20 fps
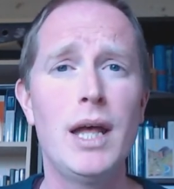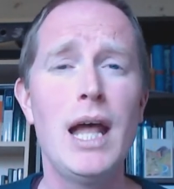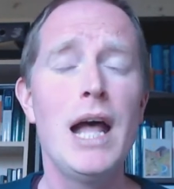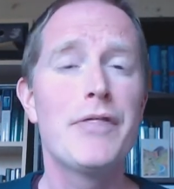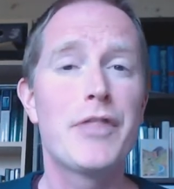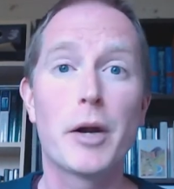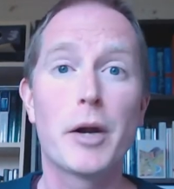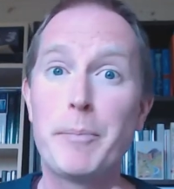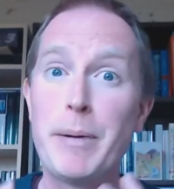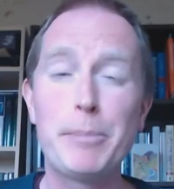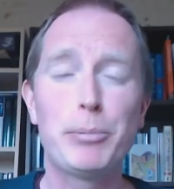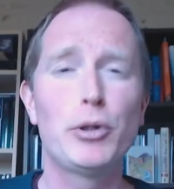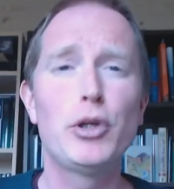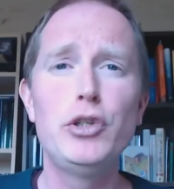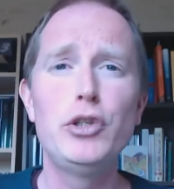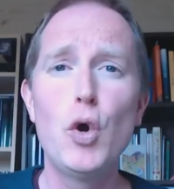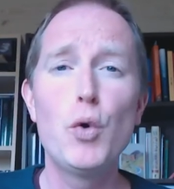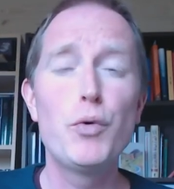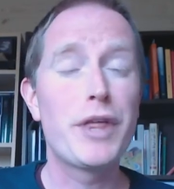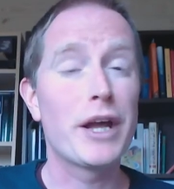They're people who
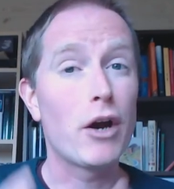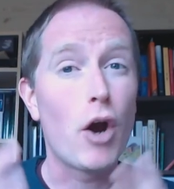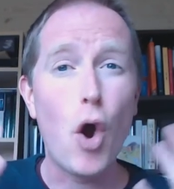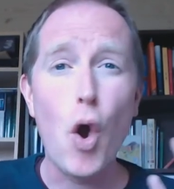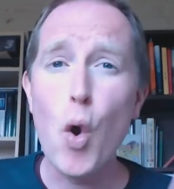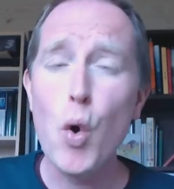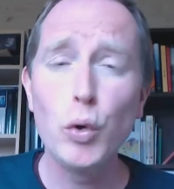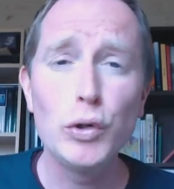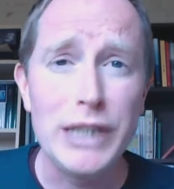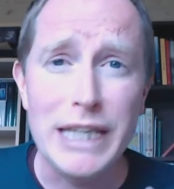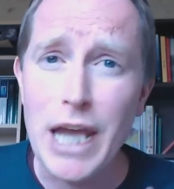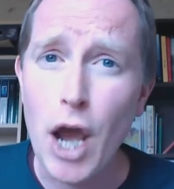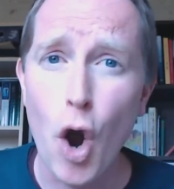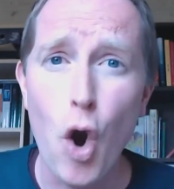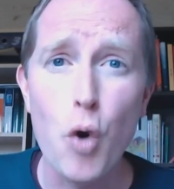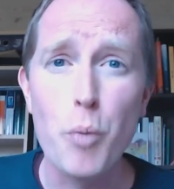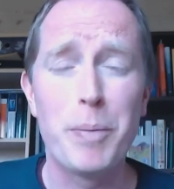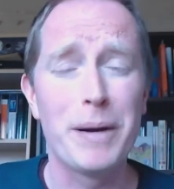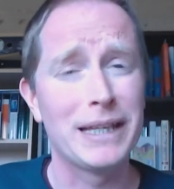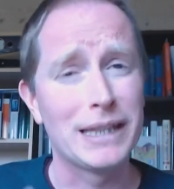know their only
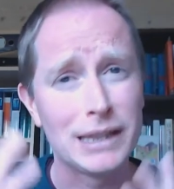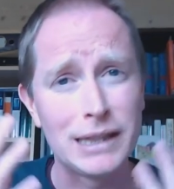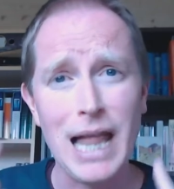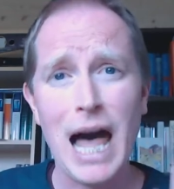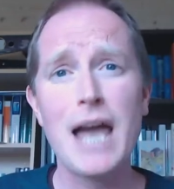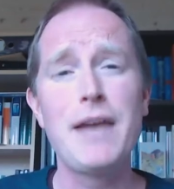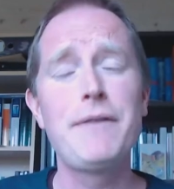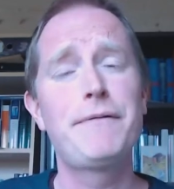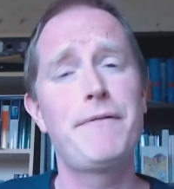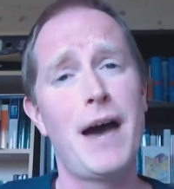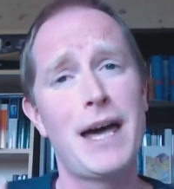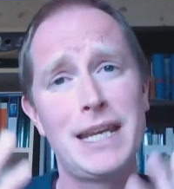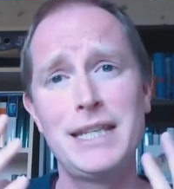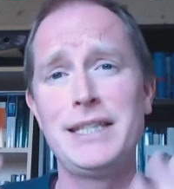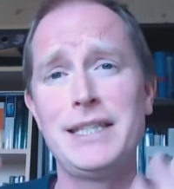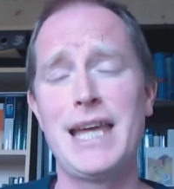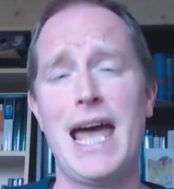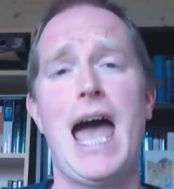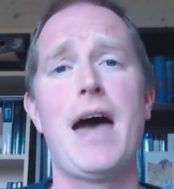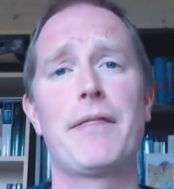hope in life and in
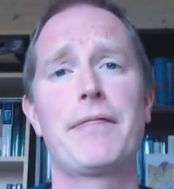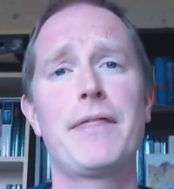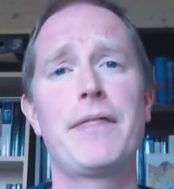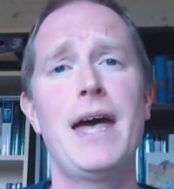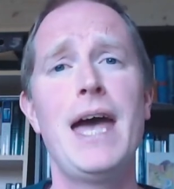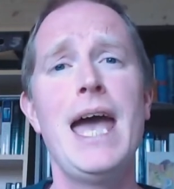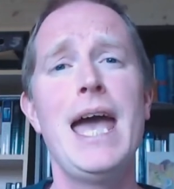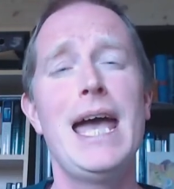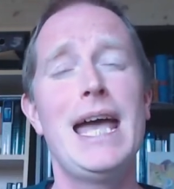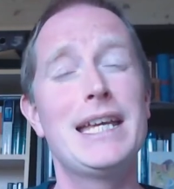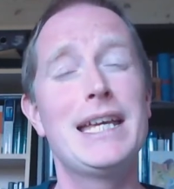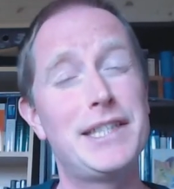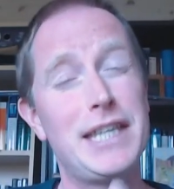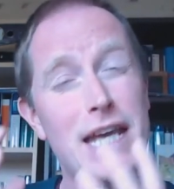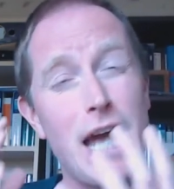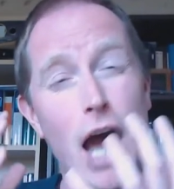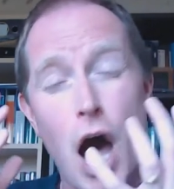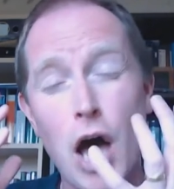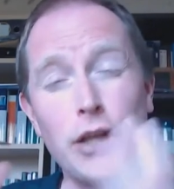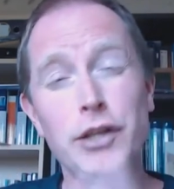death is
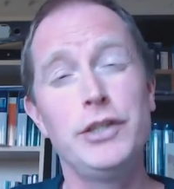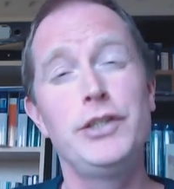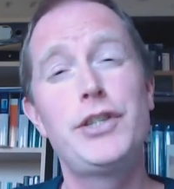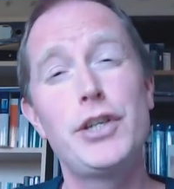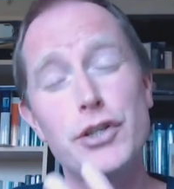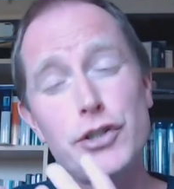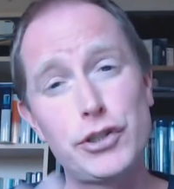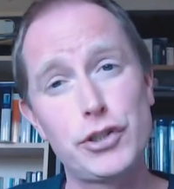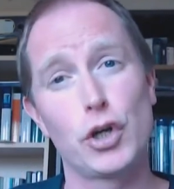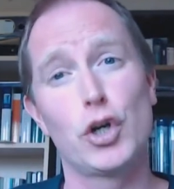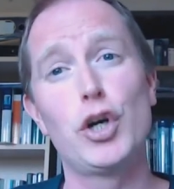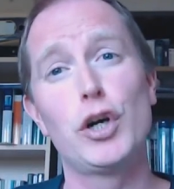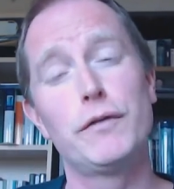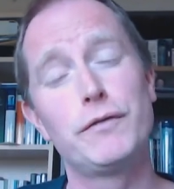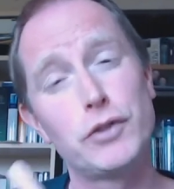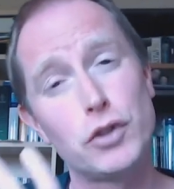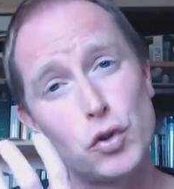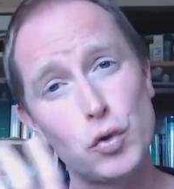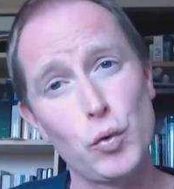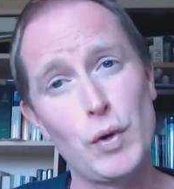the
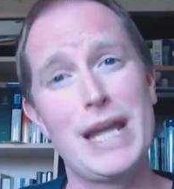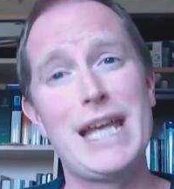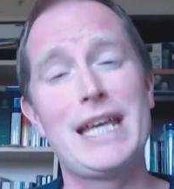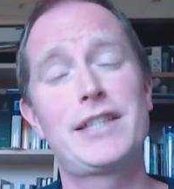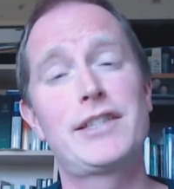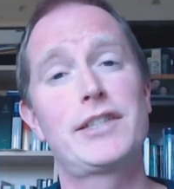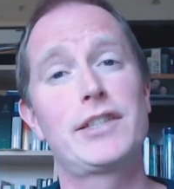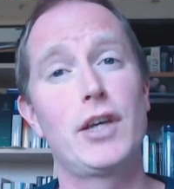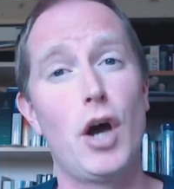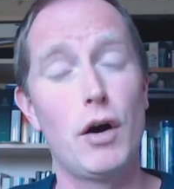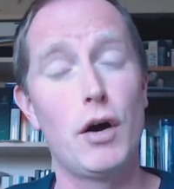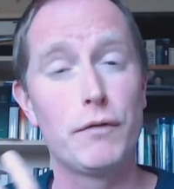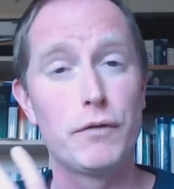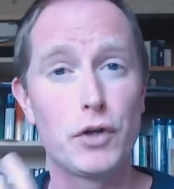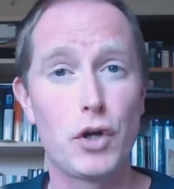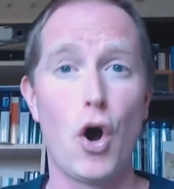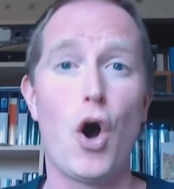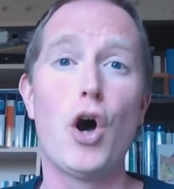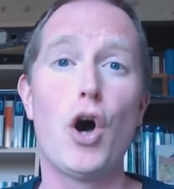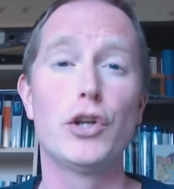undeserved grace of
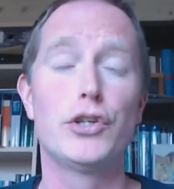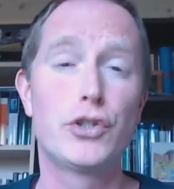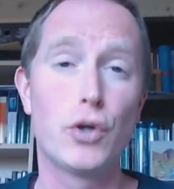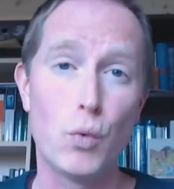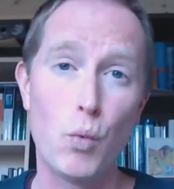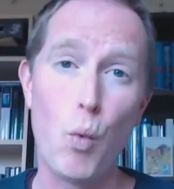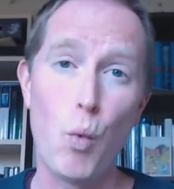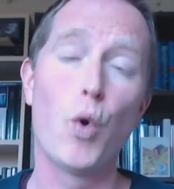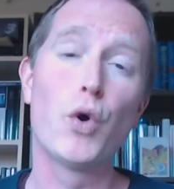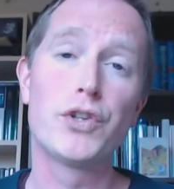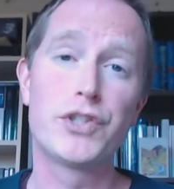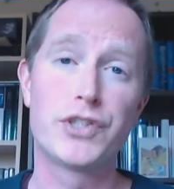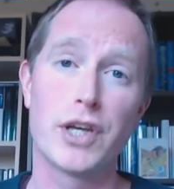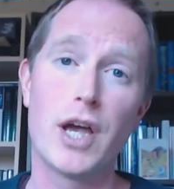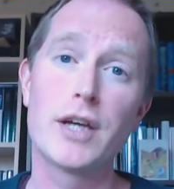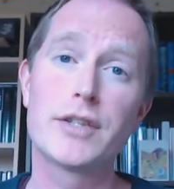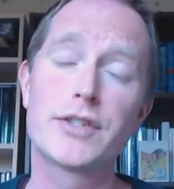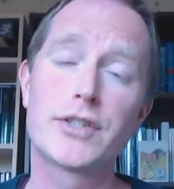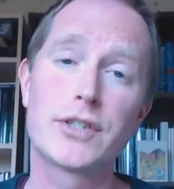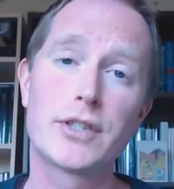God towards
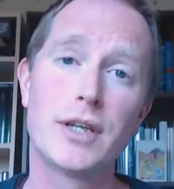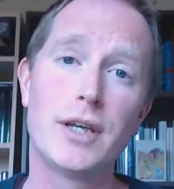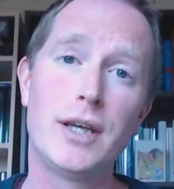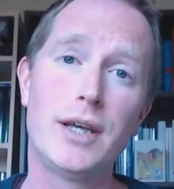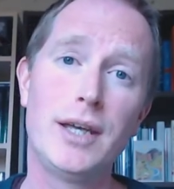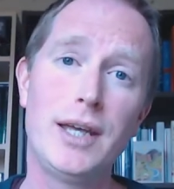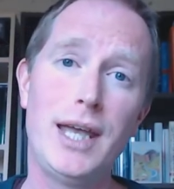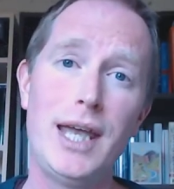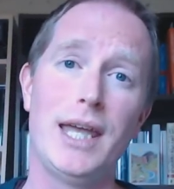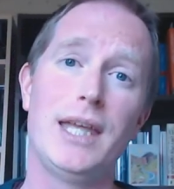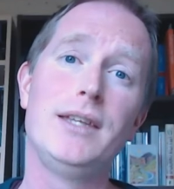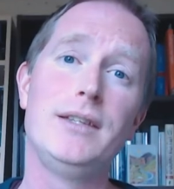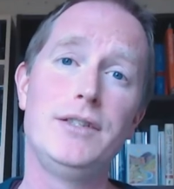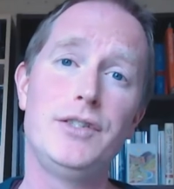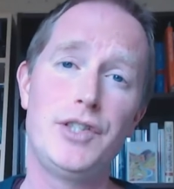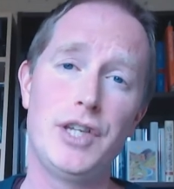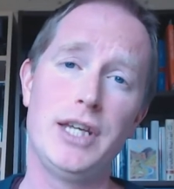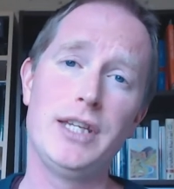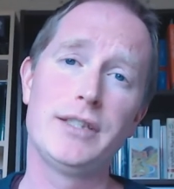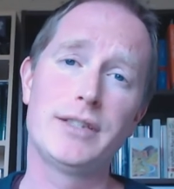us in
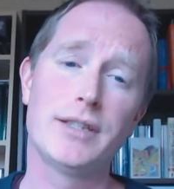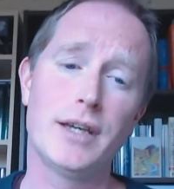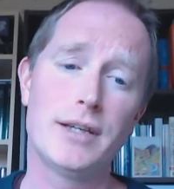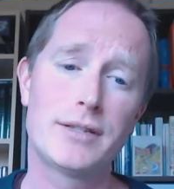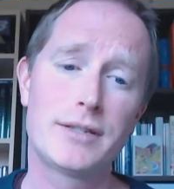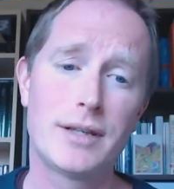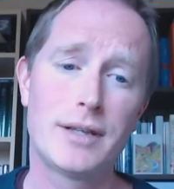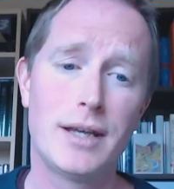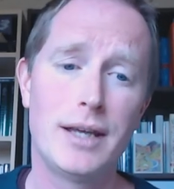Jesus.